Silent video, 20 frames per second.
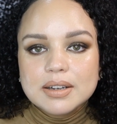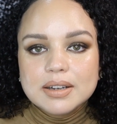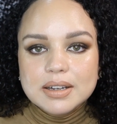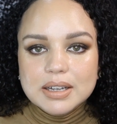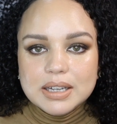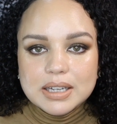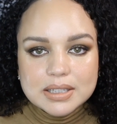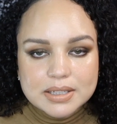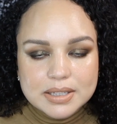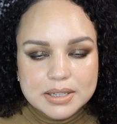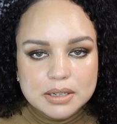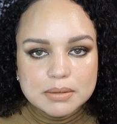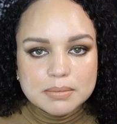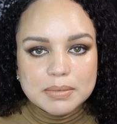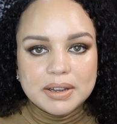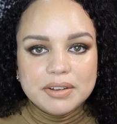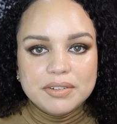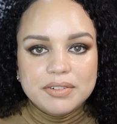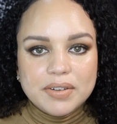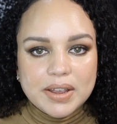Is it
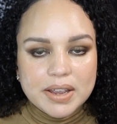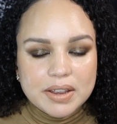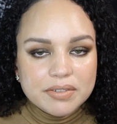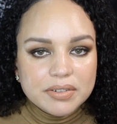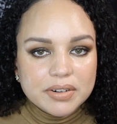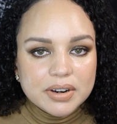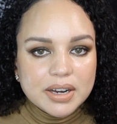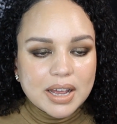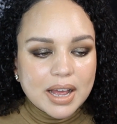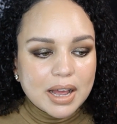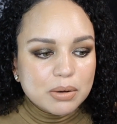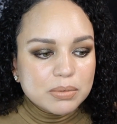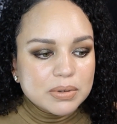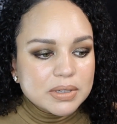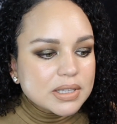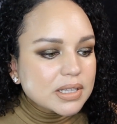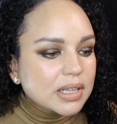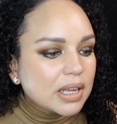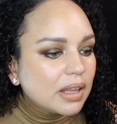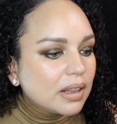my favorite? I would
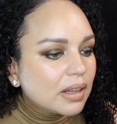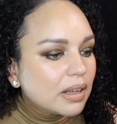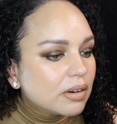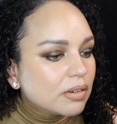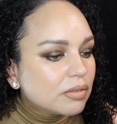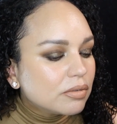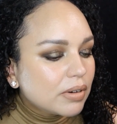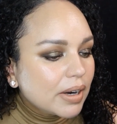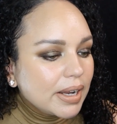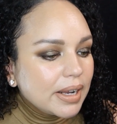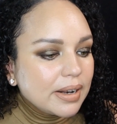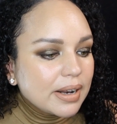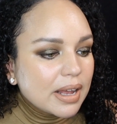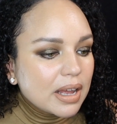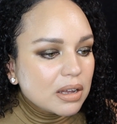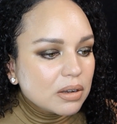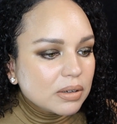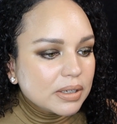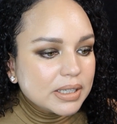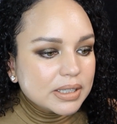say that right
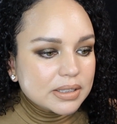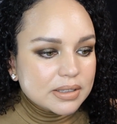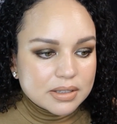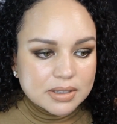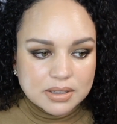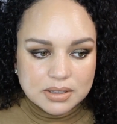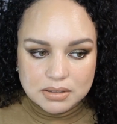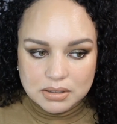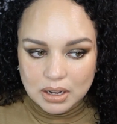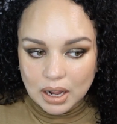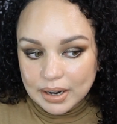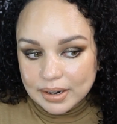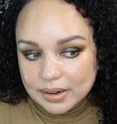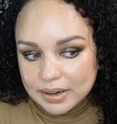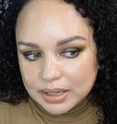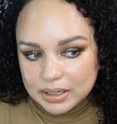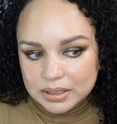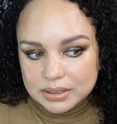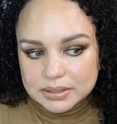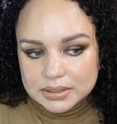now it's a
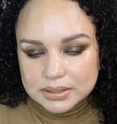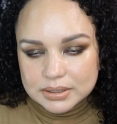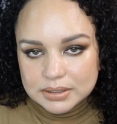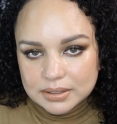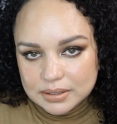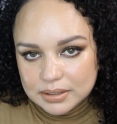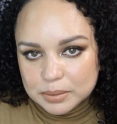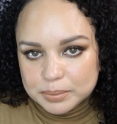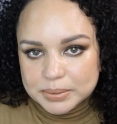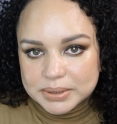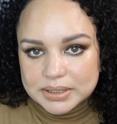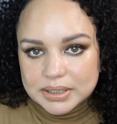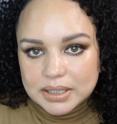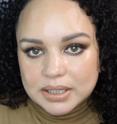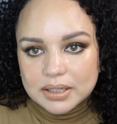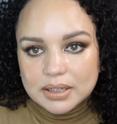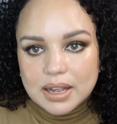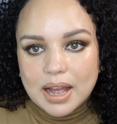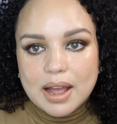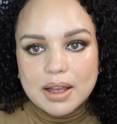nice
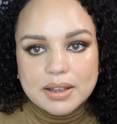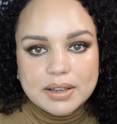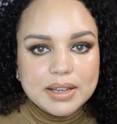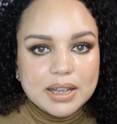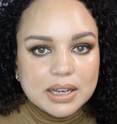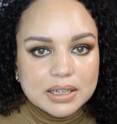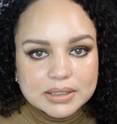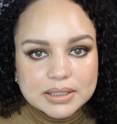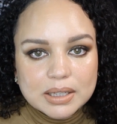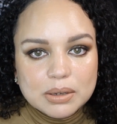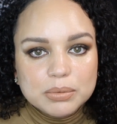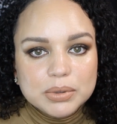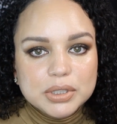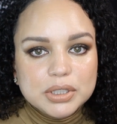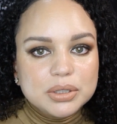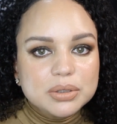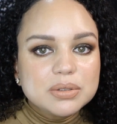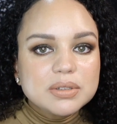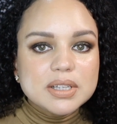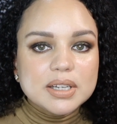lipstick. Yes, I would
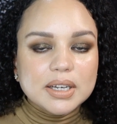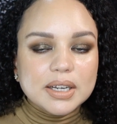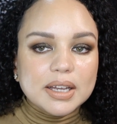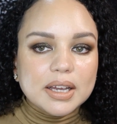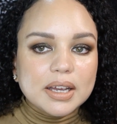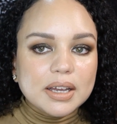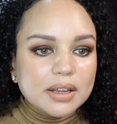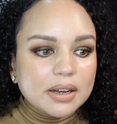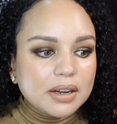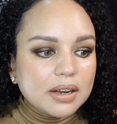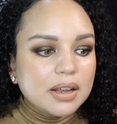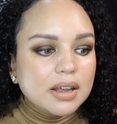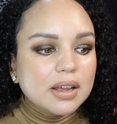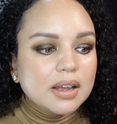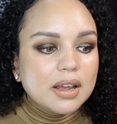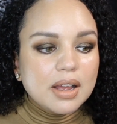use it again.